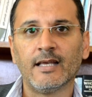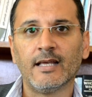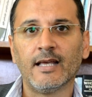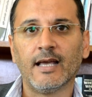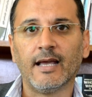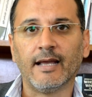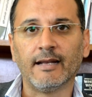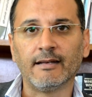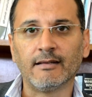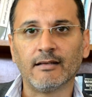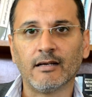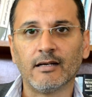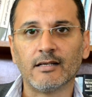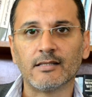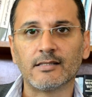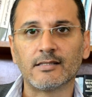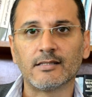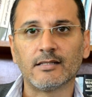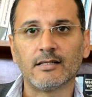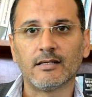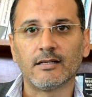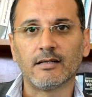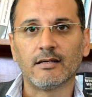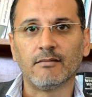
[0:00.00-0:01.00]
in
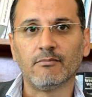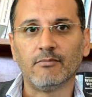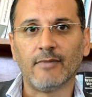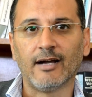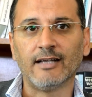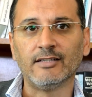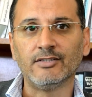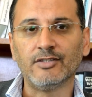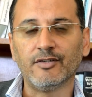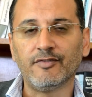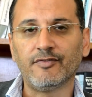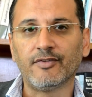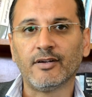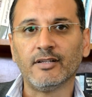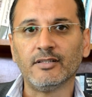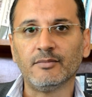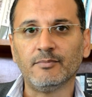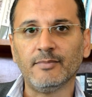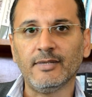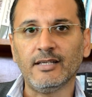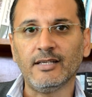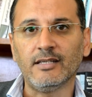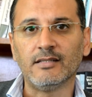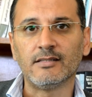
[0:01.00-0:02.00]
Gaza by different
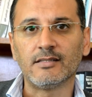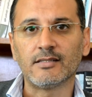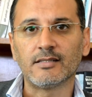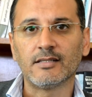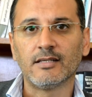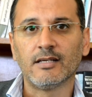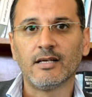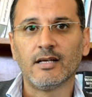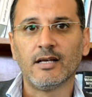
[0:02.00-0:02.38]
means,